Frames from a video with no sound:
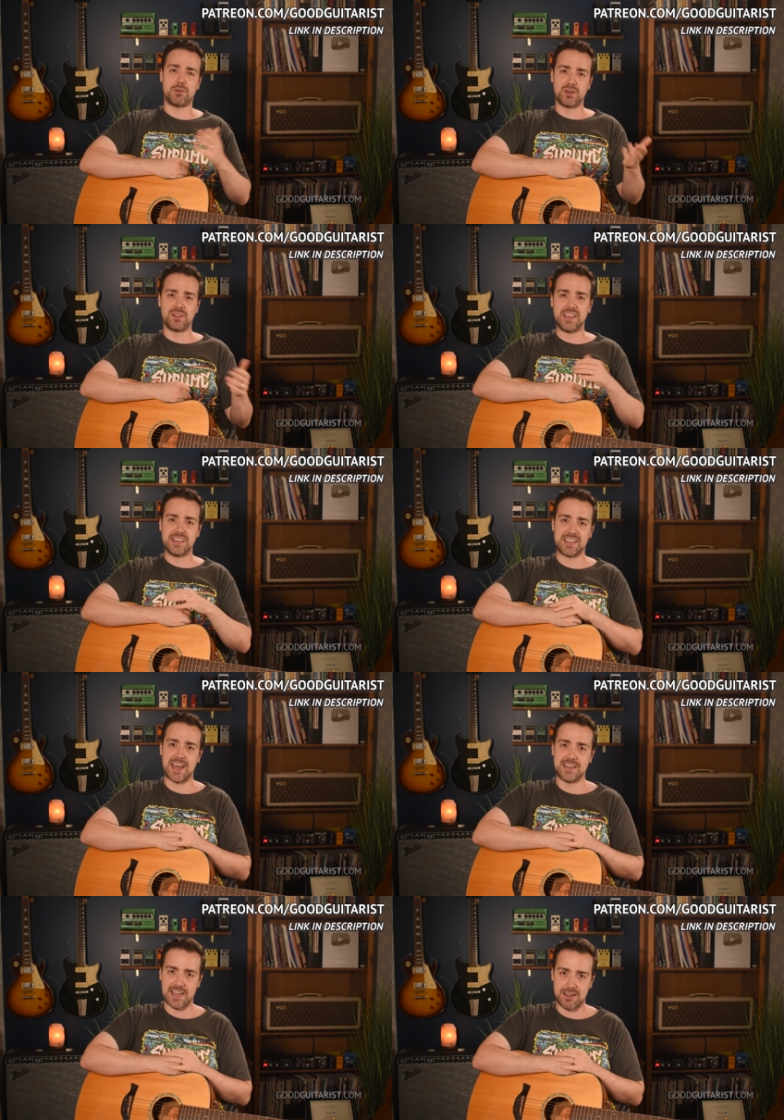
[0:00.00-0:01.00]
I'll put a link to
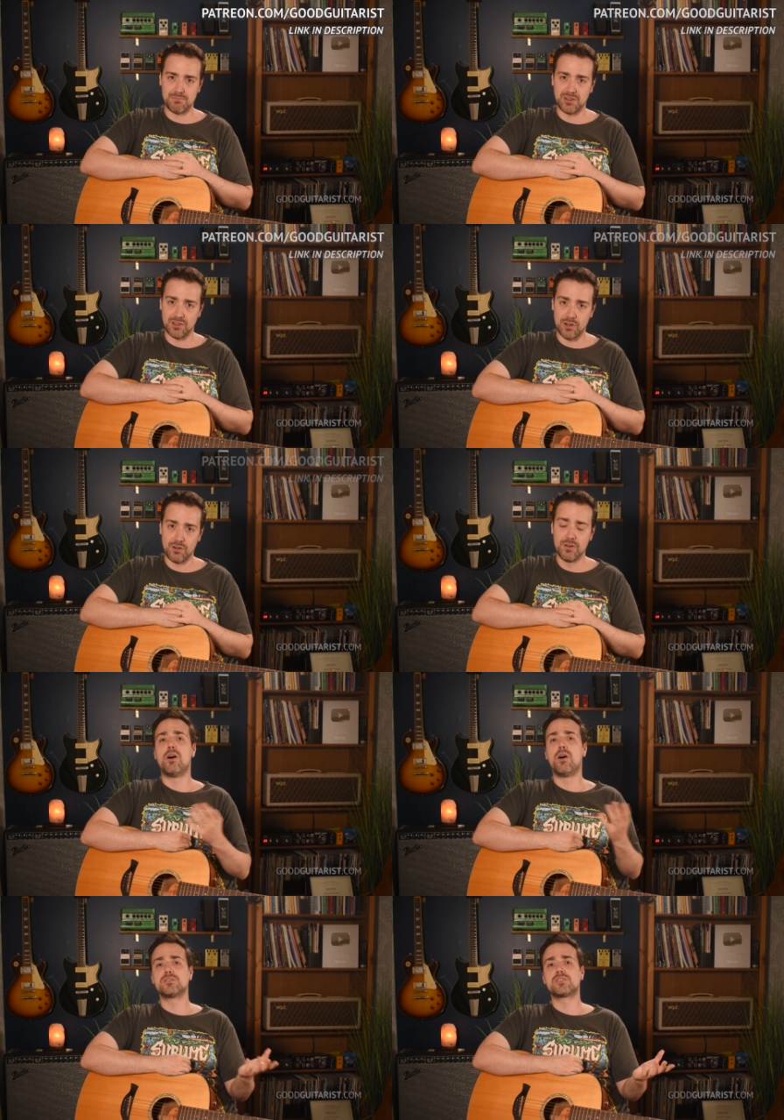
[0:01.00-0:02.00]
that down below.
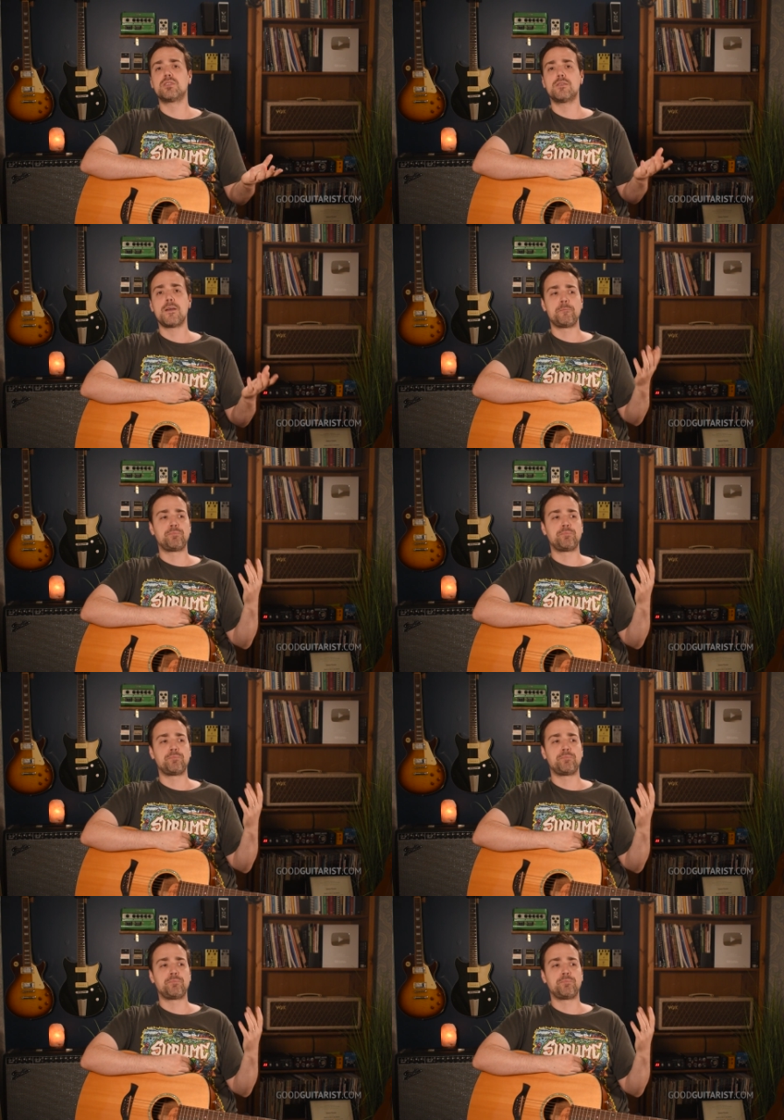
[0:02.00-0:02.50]
Also,